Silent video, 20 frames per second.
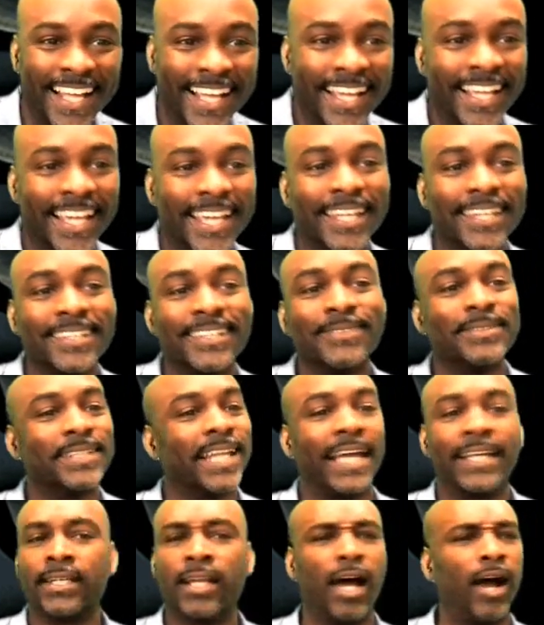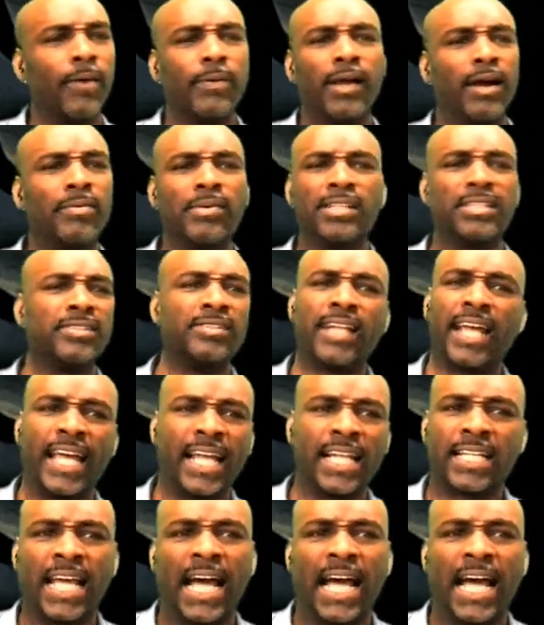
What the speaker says: And then we're like, no, we don't want to do that.